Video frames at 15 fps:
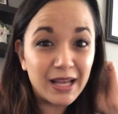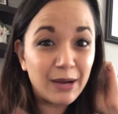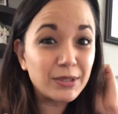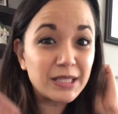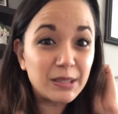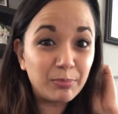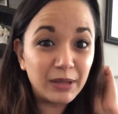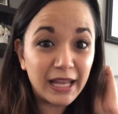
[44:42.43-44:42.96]
That
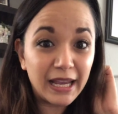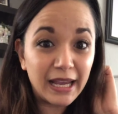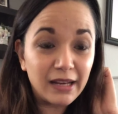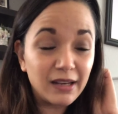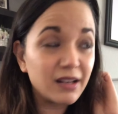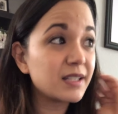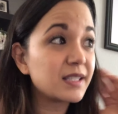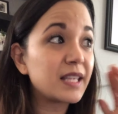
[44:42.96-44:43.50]
was the
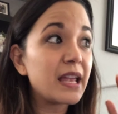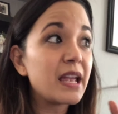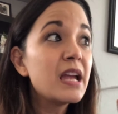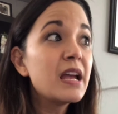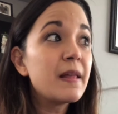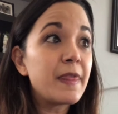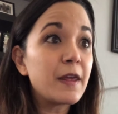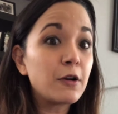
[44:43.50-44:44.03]
plan, because
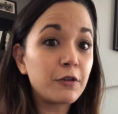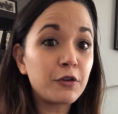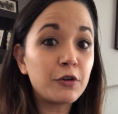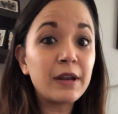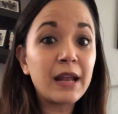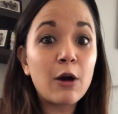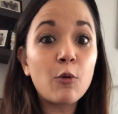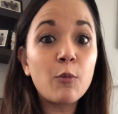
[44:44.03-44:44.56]
they're
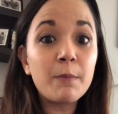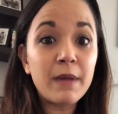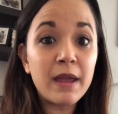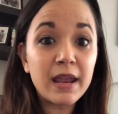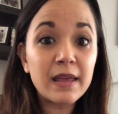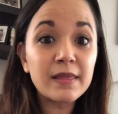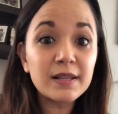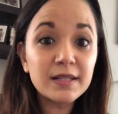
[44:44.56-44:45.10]
now
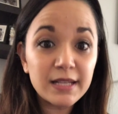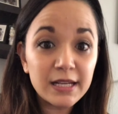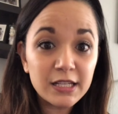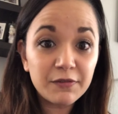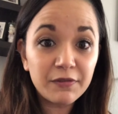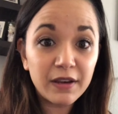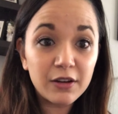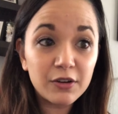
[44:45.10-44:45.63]
making the
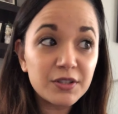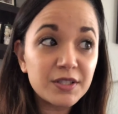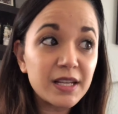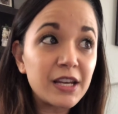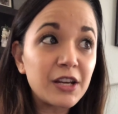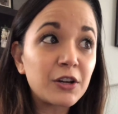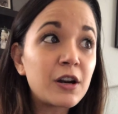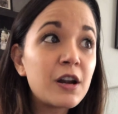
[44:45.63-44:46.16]
6 figures a
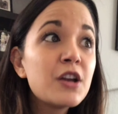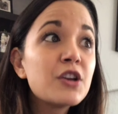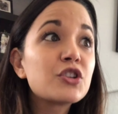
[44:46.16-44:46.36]
year.